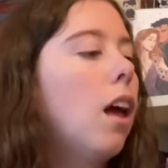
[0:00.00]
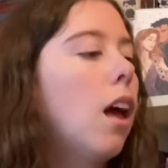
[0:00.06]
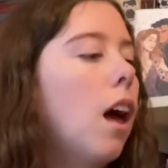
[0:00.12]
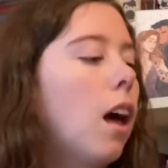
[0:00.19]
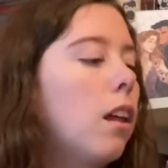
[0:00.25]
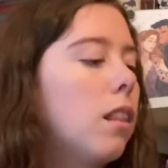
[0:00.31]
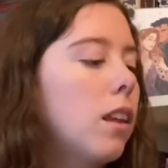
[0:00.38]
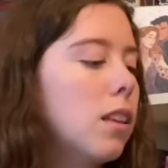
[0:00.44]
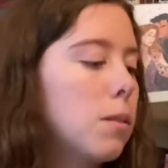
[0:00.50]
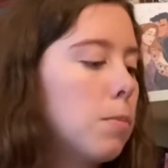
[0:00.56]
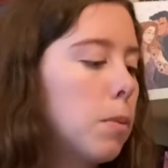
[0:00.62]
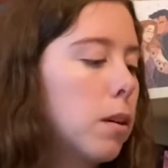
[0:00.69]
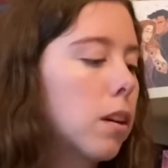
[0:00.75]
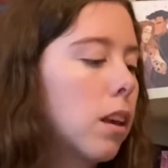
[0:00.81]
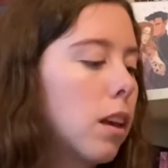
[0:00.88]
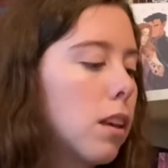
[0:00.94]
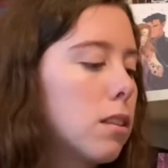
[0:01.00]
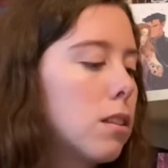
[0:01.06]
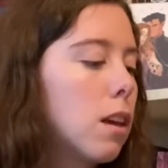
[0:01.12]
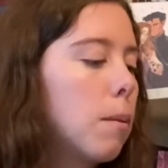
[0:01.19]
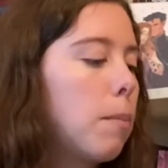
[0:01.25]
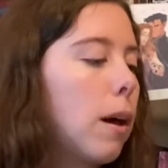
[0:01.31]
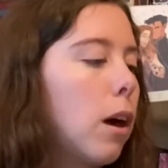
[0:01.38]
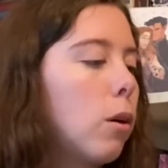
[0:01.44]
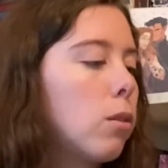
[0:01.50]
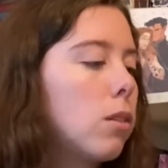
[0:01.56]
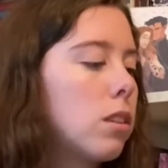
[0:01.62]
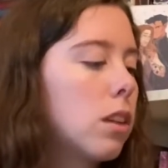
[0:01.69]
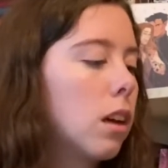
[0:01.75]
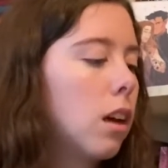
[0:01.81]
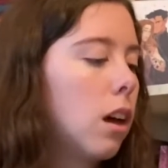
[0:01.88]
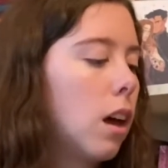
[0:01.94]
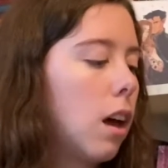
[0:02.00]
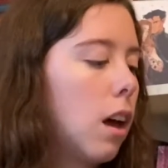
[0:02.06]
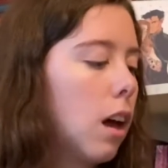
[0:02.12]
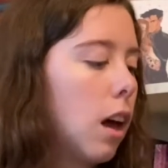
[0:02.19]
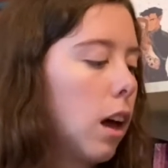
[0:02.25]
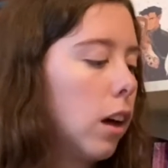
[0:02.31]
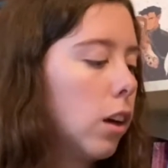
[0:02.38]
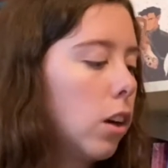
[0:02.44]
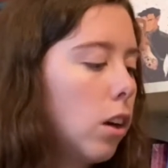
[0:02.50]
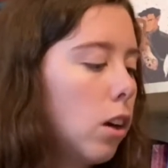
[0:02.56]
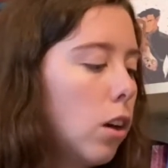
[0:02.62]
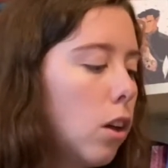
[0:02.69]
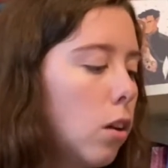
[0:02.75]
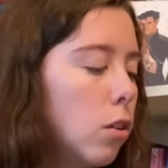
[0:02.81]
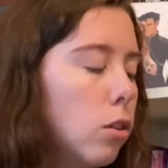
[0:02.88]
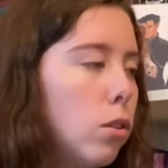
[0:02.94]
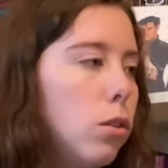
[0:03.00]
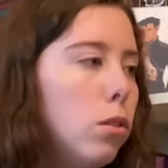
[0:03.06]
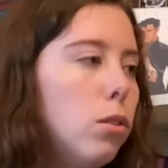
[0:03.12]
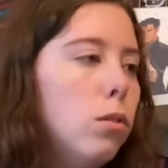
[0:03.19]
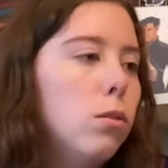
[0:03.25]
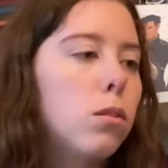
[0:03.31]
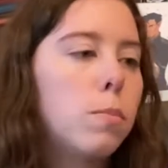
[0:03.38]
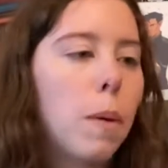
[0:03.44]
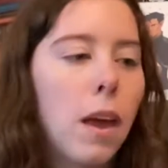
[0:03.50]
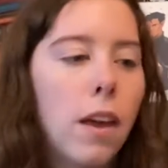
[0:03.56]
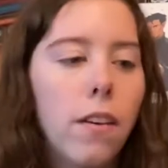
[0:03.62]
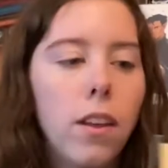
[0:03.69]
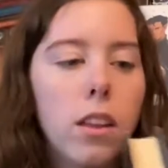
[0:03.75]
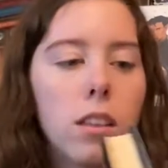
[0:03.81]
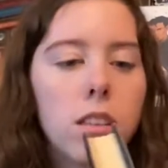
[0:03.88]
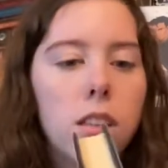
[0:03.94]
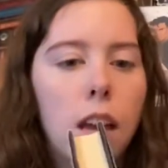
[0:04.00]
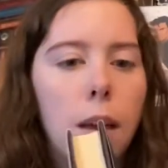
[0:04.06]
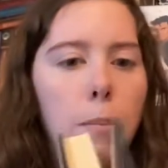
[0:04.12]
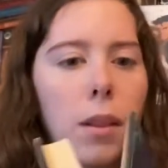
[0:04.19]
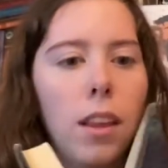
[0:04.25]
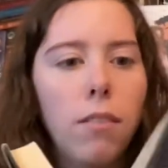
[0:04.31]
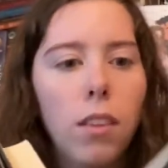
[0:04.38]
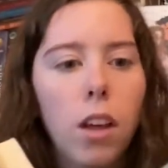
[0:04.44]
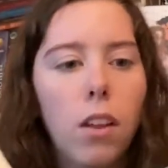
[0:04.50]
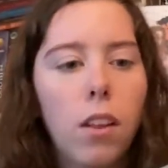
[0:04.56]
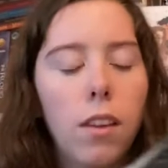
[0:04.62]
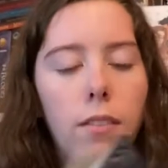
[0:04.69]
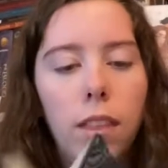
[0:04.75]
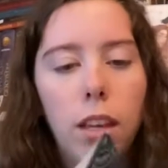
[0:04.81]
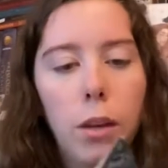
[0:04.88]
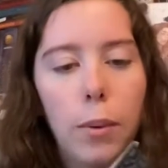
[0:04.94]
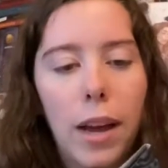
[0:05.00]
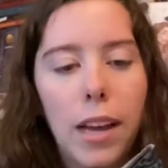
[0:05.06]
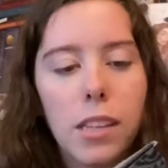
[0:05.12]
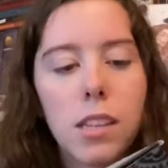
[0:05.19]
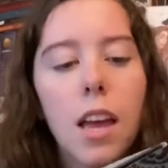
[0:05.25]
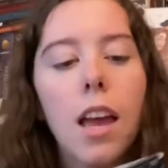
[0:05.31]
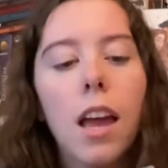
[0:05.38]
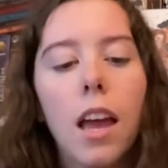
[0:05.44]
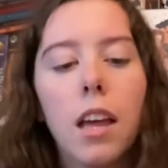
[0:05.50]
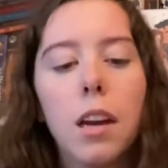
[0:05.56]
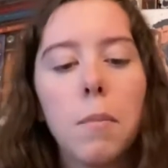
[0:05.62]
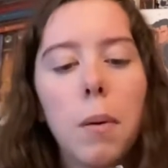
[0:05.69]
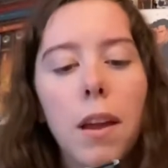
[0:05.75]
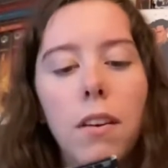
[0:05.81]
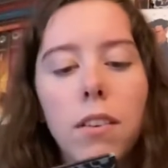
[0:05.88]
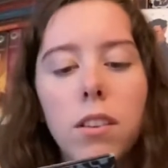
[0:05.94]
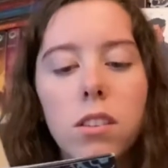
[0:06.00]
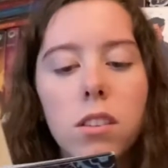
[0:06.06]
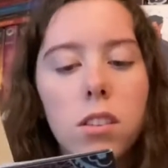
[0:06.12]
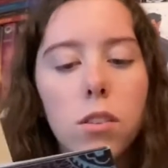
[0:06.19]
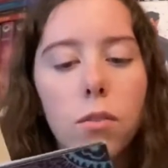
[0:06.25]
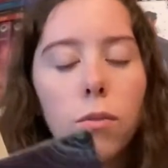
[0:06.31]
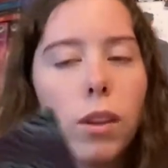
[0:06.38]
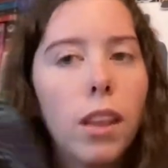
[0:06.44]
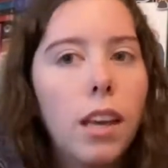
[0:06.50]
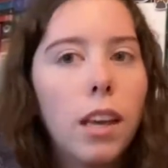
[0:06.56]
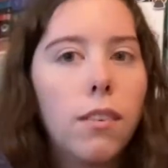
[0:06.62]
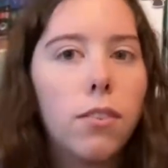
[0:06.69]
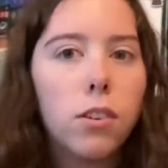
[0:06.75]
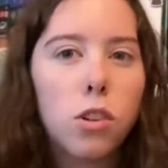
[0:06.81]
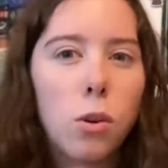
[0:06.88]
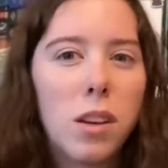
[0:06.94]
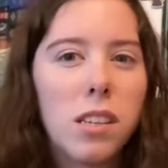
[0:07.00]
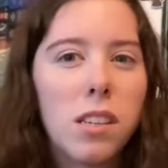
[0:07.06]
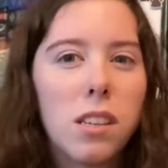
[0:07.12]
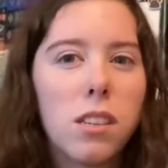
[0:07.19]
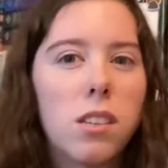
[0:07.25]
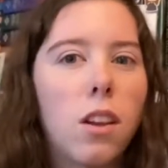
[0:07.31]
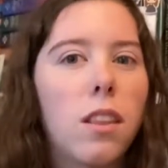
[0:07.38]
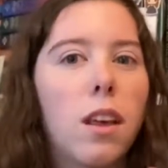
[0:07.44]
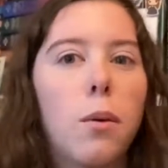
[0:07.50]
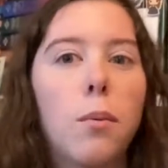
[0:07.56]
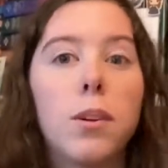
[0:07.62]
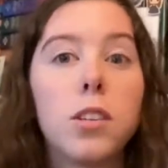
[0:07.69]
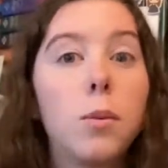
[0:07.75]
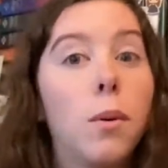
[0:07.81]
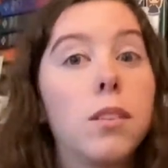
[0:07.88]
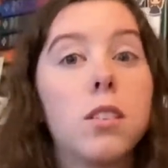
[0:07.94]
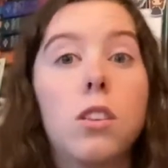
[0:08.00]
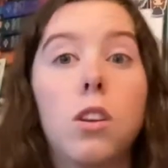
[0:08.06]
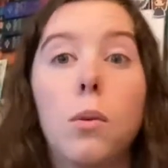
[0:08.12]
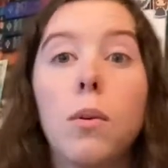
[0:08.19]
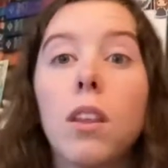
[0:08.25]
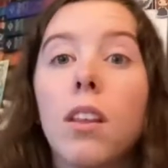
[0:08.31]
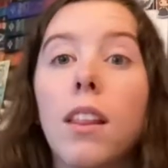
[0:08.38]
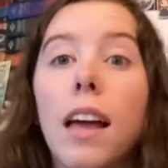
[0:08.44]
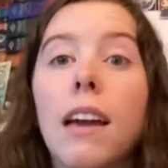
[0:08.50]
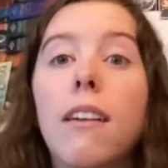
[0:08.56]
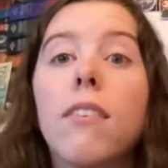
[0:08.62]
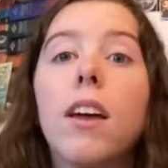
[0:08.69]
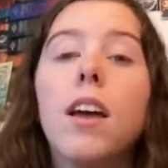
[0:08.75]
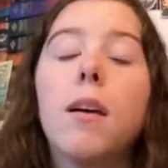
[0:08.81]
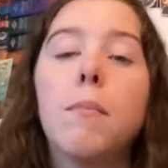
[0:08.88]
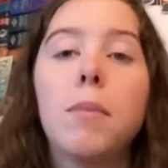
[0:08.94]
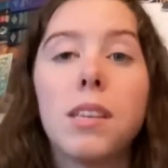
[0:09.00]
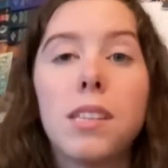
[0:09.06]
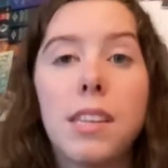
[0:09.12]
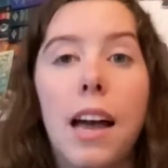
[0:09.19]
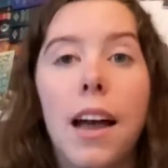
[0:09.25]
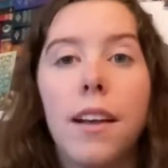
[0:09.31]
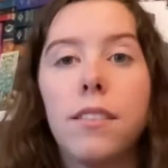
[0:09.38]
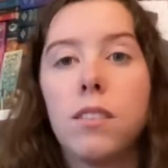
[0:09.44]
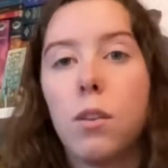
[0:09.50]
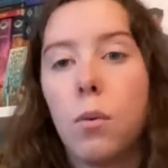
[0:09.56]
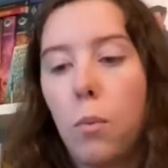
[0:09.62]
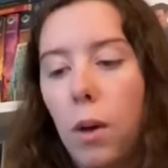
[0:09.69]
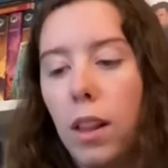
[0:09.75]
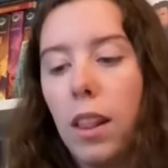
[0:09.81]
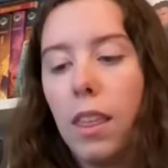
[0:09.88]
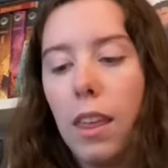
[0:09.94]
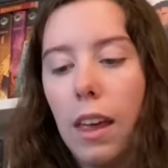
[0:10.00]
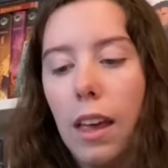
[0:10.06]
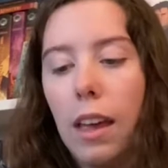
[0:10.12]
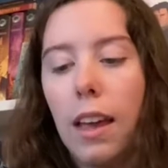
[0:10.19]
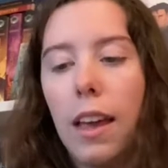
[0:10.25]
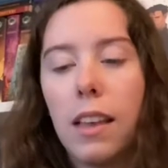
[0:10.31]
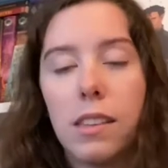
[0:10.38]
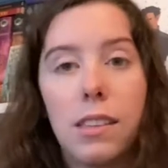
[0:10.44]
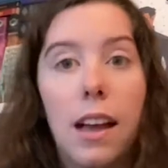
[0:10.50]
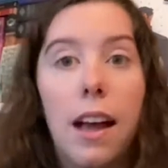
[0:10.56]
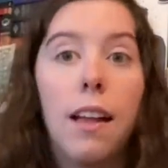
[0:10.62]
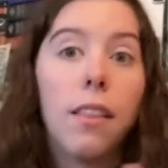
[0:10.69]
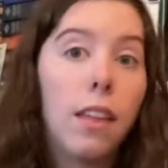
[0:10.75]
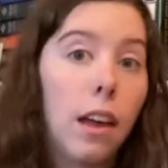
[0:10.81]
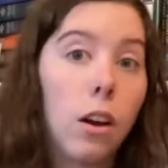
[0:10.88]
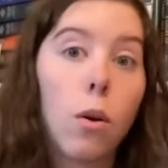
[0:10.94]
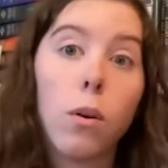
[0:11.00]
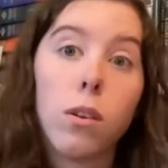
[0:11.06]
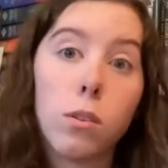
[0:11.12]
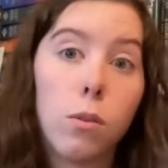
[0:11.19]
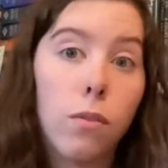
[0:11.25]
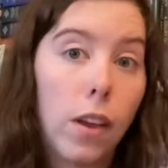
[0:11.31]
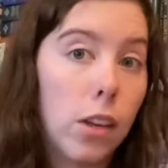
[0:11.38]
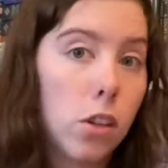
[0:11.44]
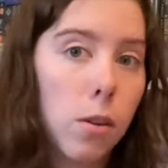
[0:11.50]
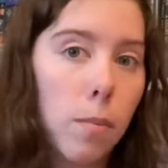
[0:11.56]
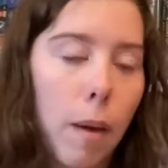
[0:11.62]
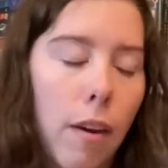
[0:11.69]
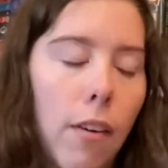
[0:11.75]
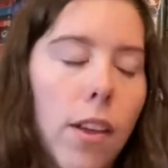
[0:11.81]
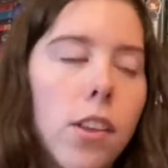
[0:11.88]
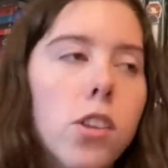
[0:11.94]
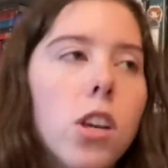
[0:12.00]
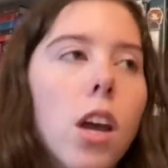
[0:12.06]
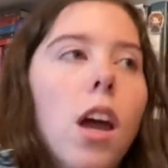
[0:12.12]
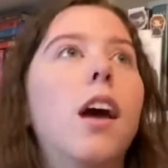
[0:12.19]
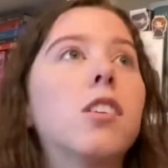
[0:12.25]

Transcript: This book is about a girl whose parents, I believe they all live in the US, and her parents really give her choices on what she wants to do with her life, besides the one thing is that they're going to arrange her marriage.